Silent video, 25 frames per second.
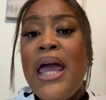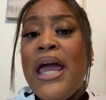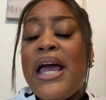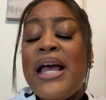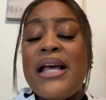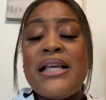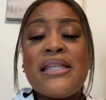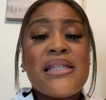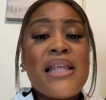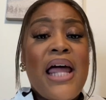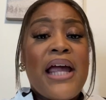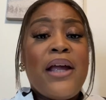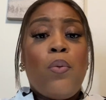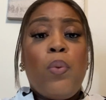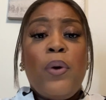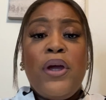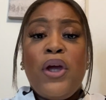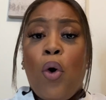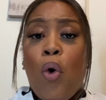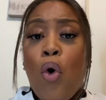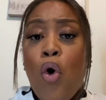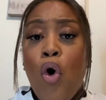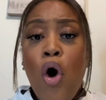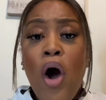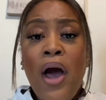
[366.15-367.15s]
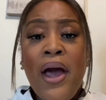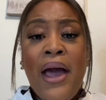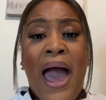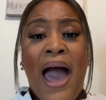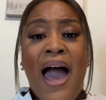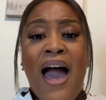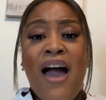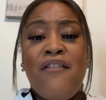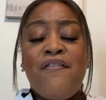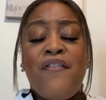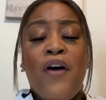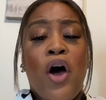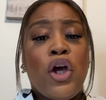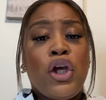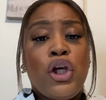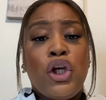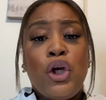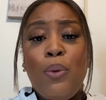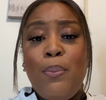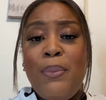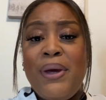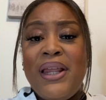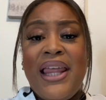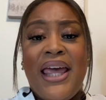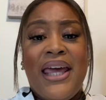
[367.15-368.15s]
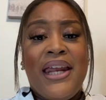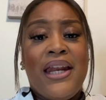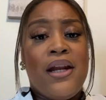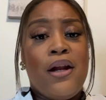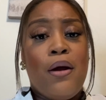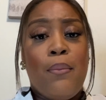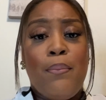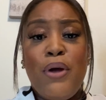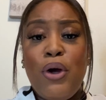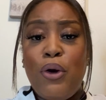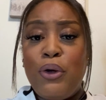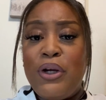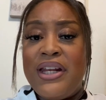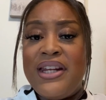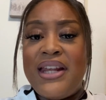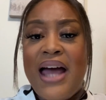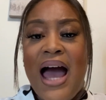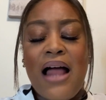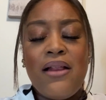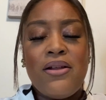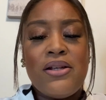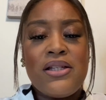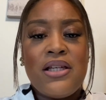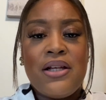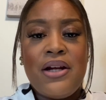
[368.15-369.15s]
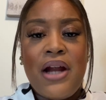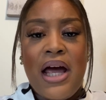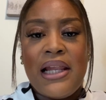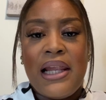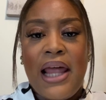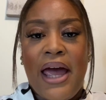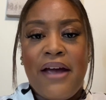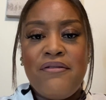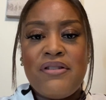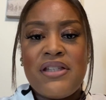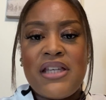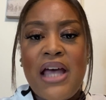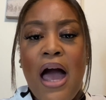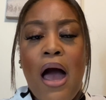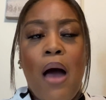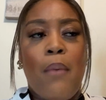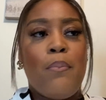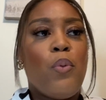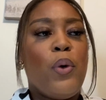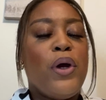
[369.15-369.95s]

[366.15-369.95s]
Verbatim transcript: It's like we all have accumulated a million dollars in our lifetime.